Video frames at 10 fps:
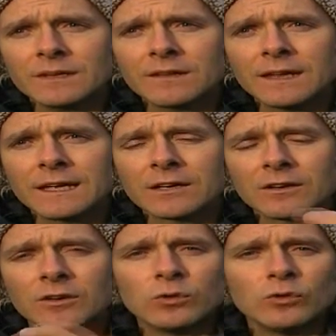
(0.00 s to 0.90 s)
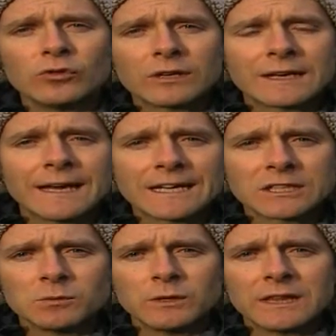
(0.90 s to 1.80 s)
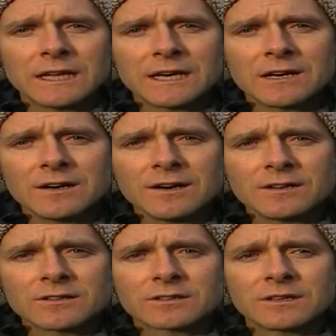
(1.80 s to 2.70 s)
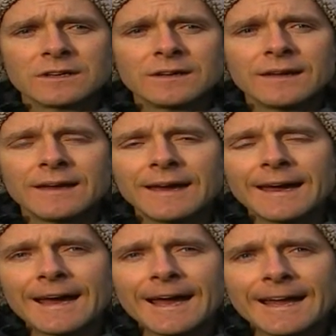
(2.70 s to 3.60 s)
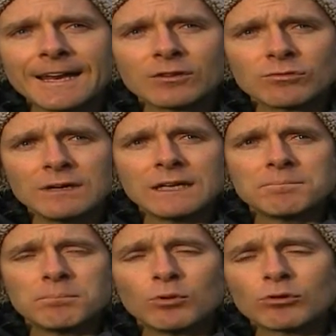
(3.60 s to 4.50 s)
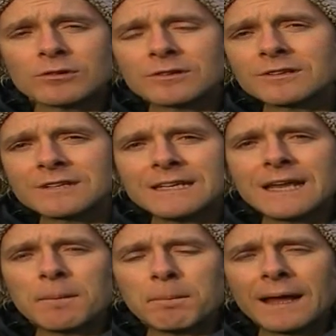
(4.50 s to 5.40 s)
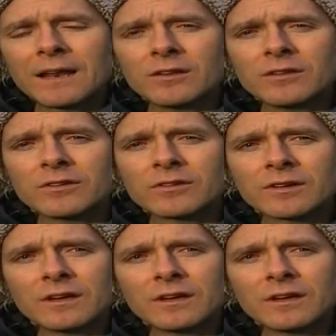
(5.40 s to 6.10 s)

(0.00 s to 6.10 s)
They can lose the connection with their heart. And it's really important to see that balance